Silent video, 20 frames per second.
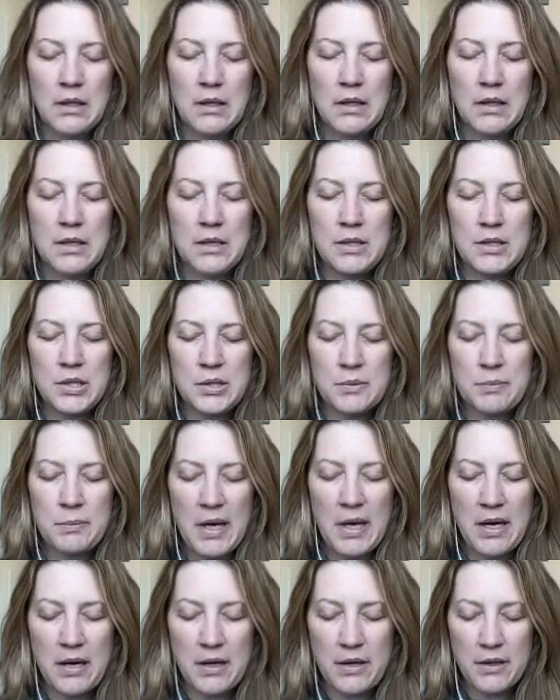And just
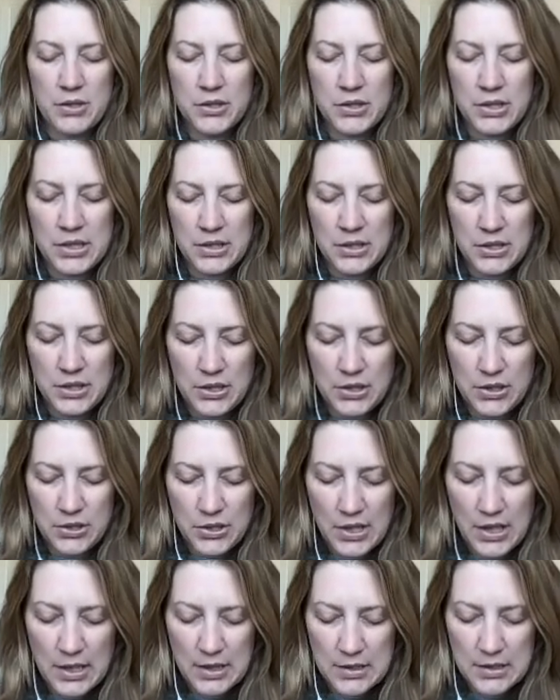bow your chin to your
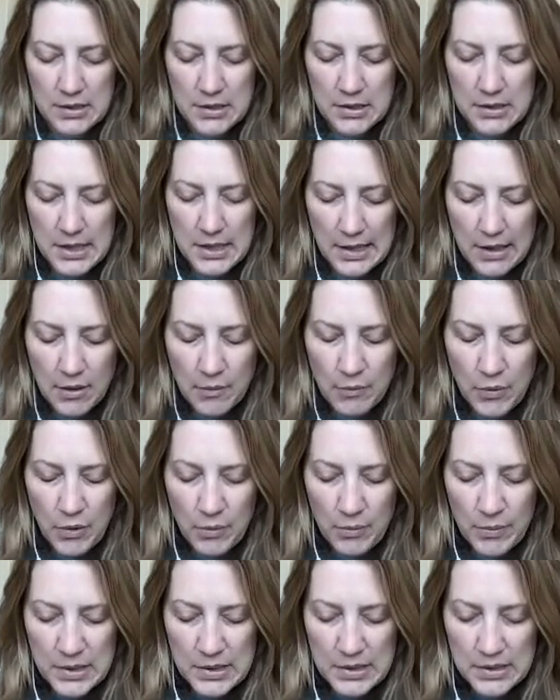chest and take a
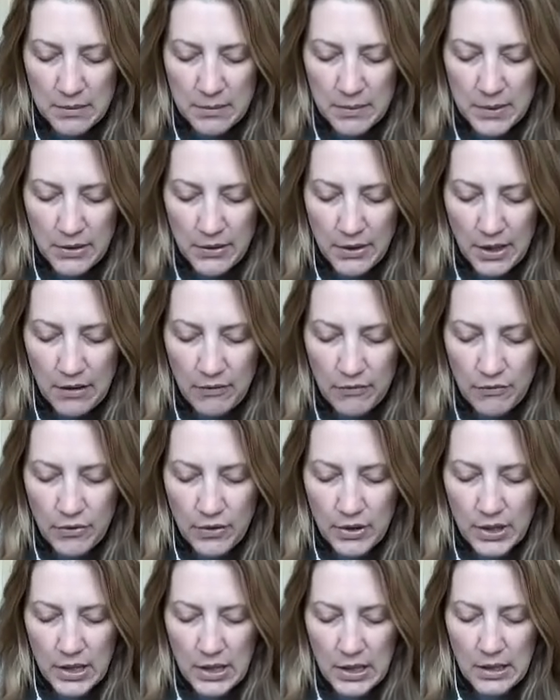moment to be grateful
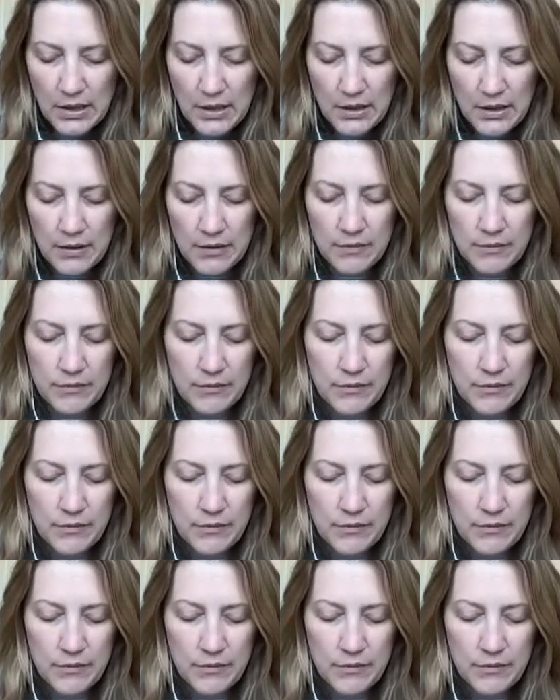here